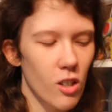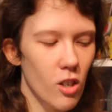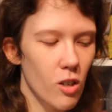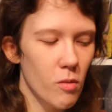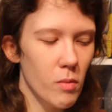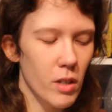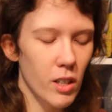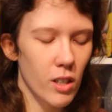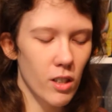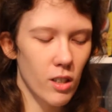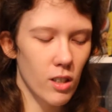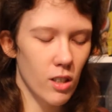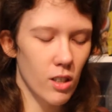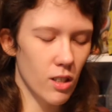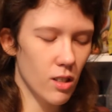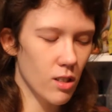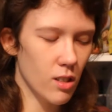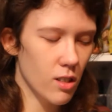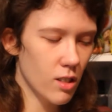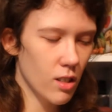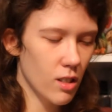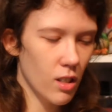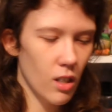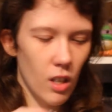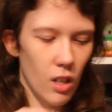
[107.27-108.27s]
Oh my
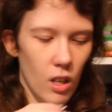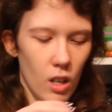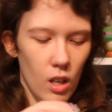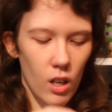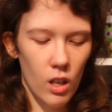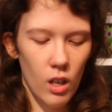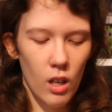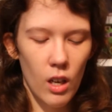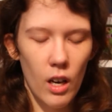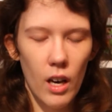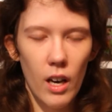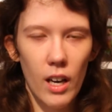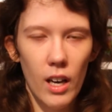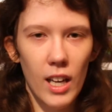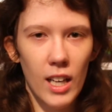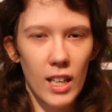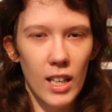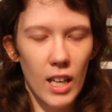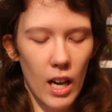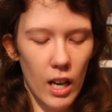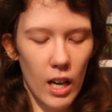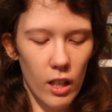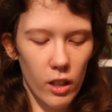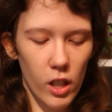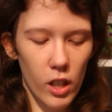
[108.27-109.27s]
goodness and
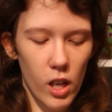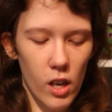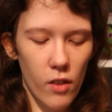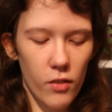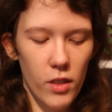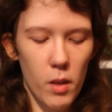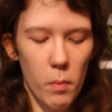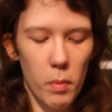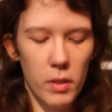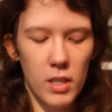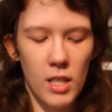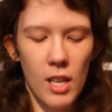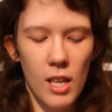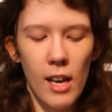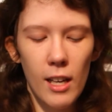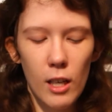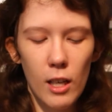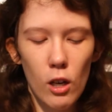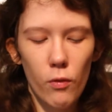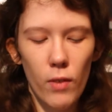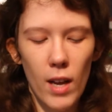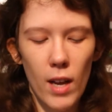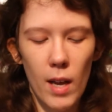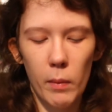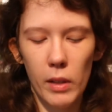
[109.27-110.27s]
I love the
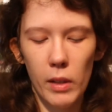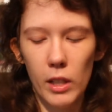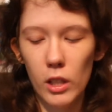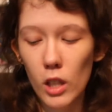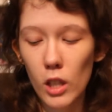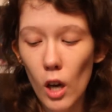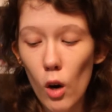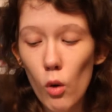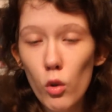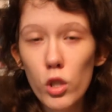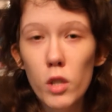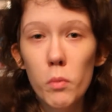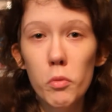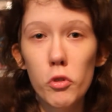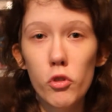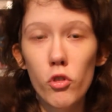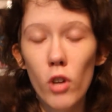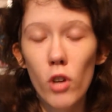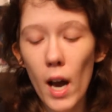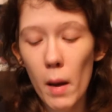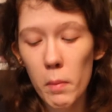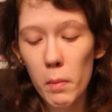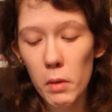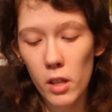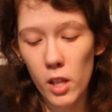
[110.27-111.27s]
Potato Family. Go
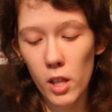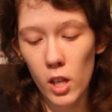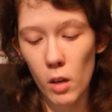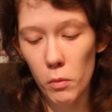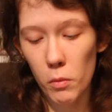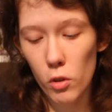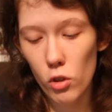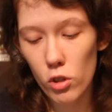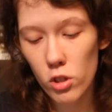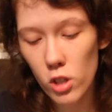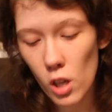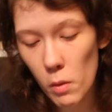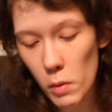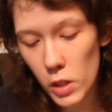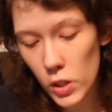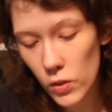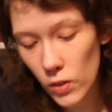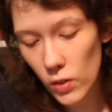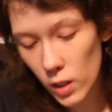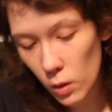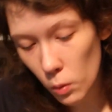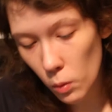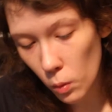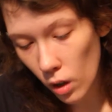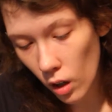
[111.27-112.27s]
subscribe to them. They're so much
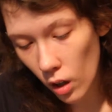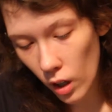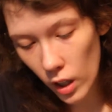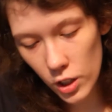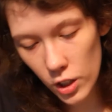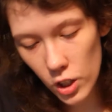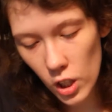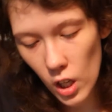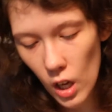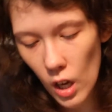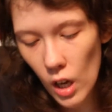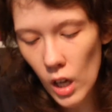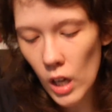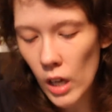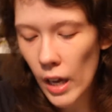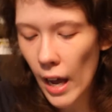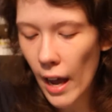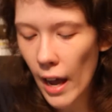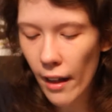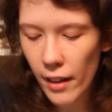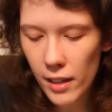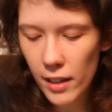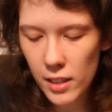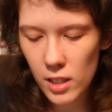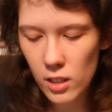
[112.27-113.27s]
fun to watch.
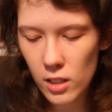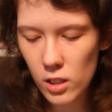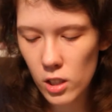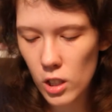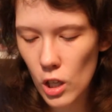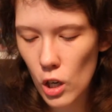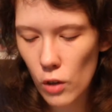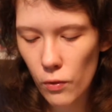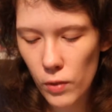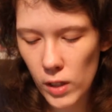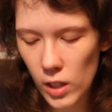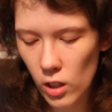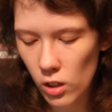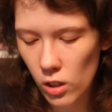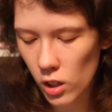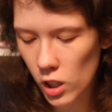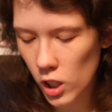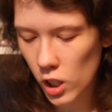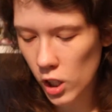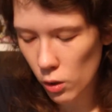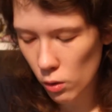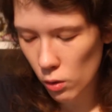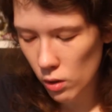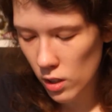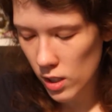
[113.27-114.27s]
Alex and Sophie are the
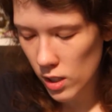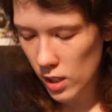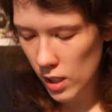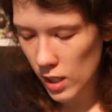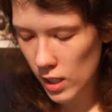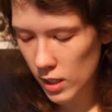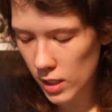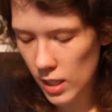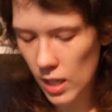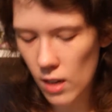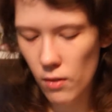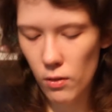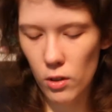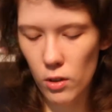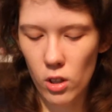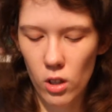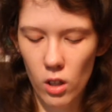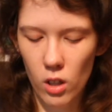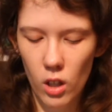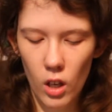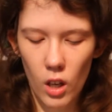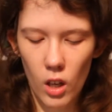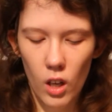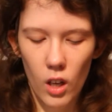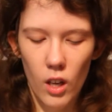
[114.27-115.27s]
cutest things
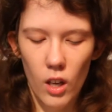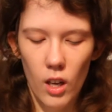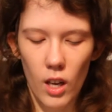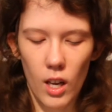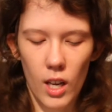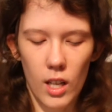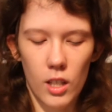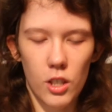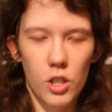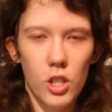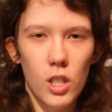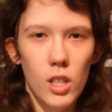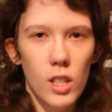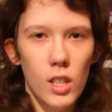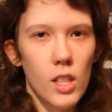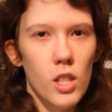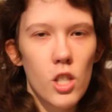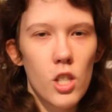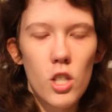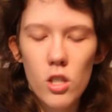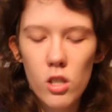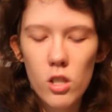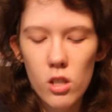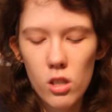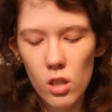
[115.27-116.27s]
ever. And Jenny
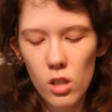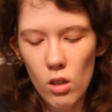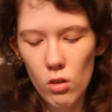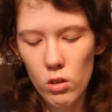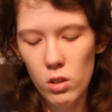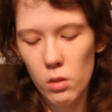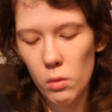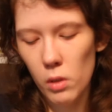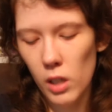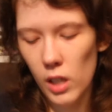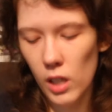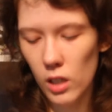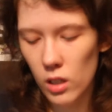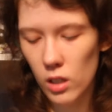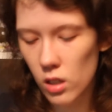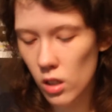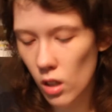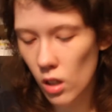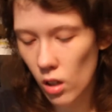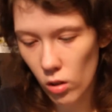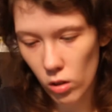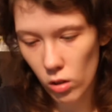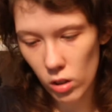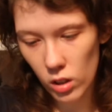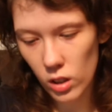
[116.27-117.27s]
is just so sweet.
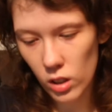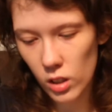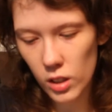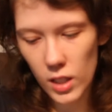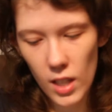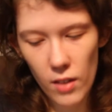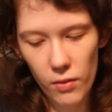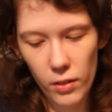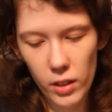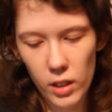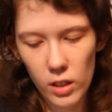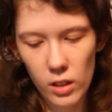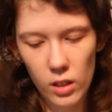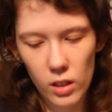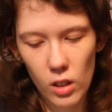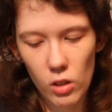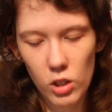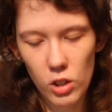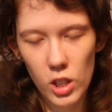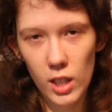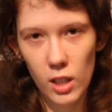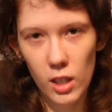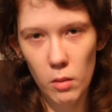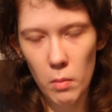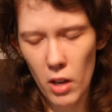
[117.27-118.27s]
So definitely go
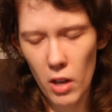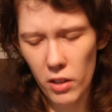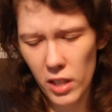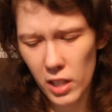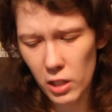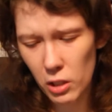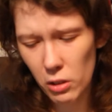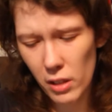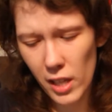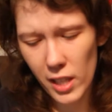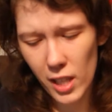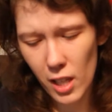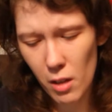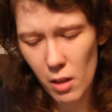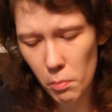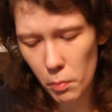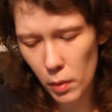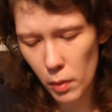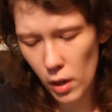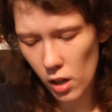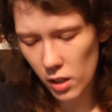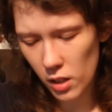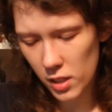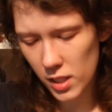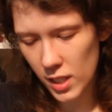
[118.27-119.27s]
check them out. They do like
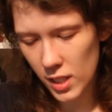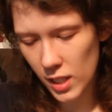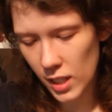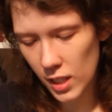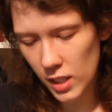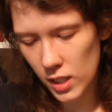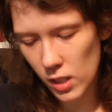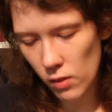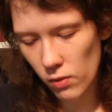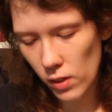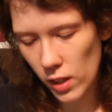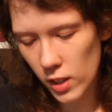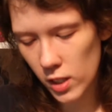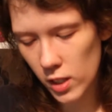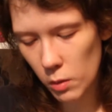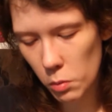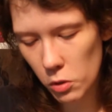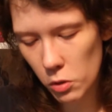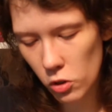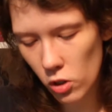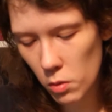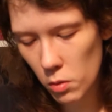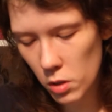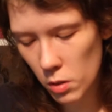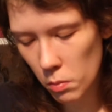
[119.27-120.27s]
unboxings of like
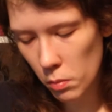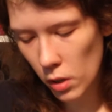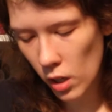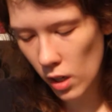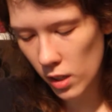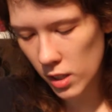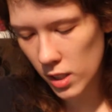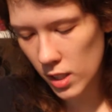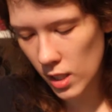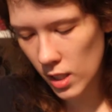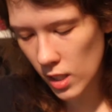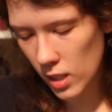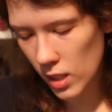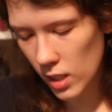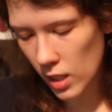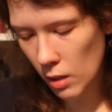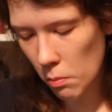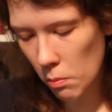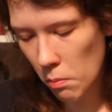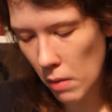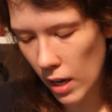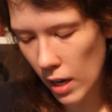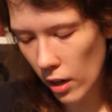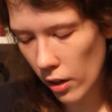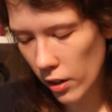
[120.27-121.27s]
subscription boxes
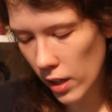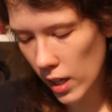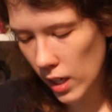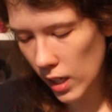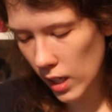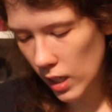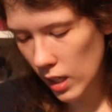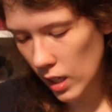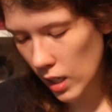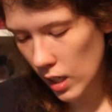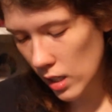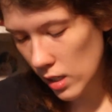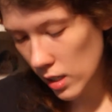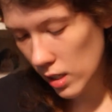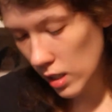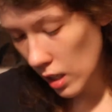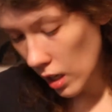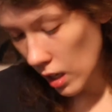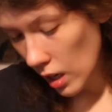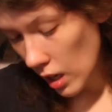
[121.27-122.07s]
and mail they get.